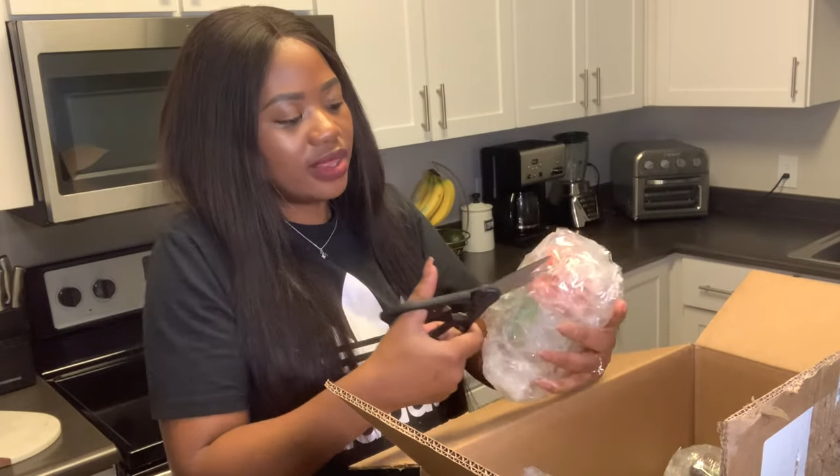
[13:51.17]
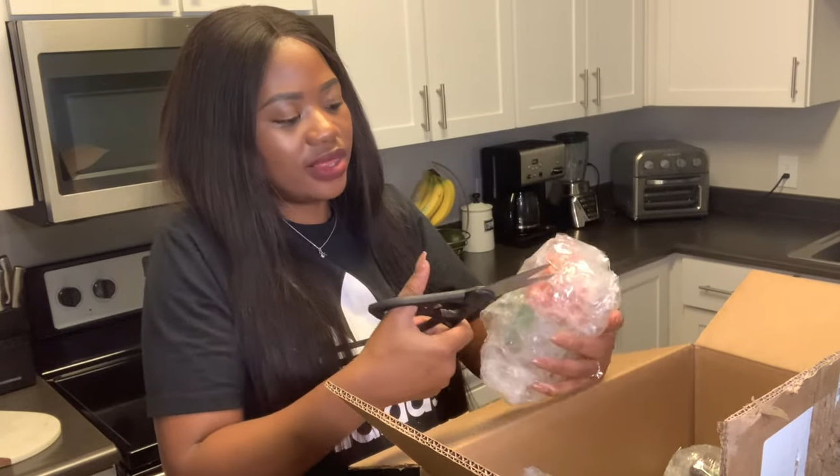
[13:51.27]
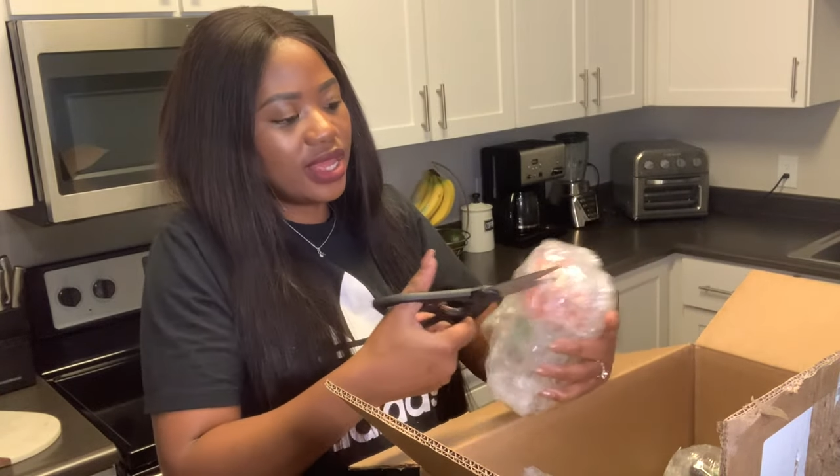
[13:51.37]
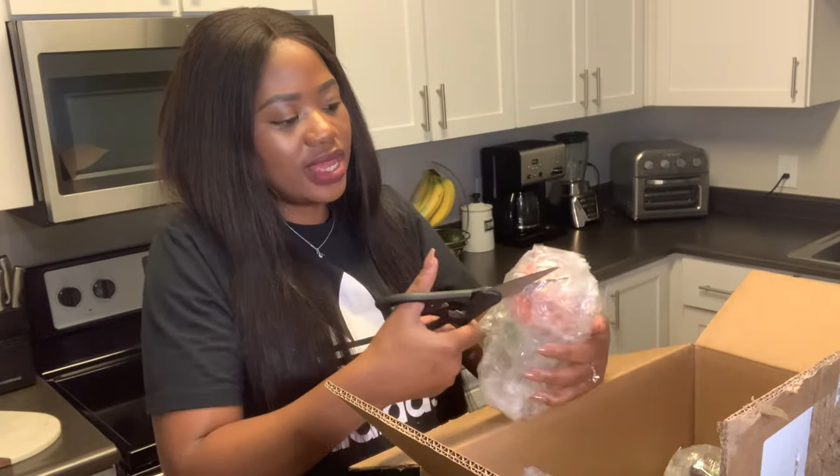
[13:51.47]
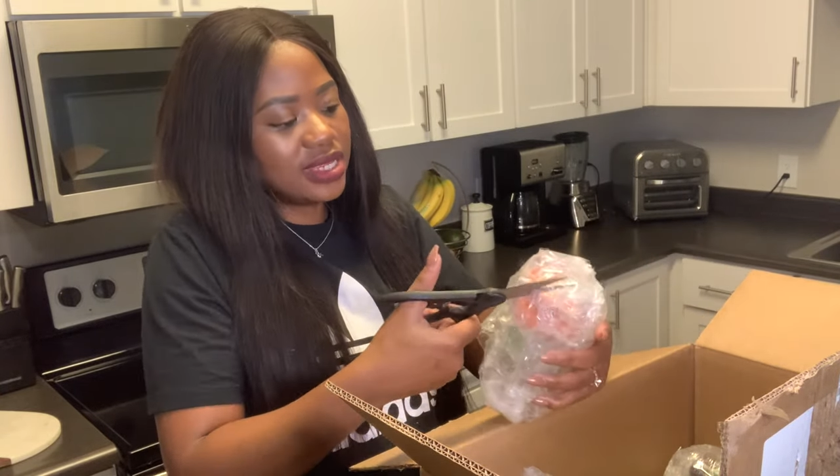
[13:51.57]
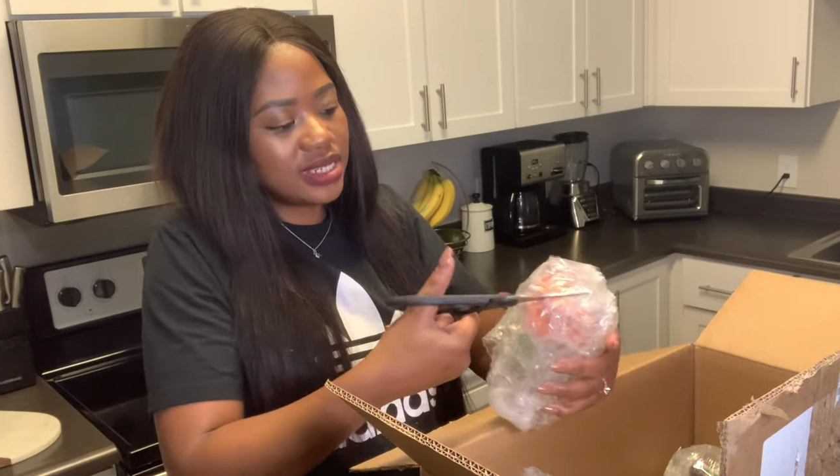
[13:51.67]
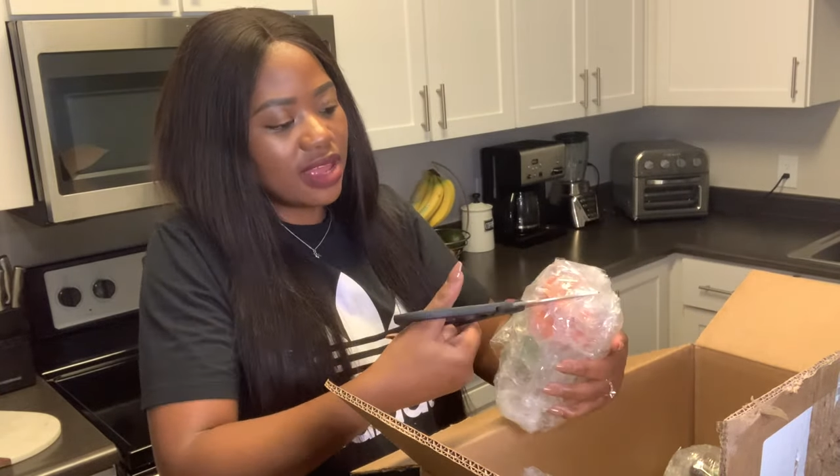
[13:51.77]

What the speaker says: this.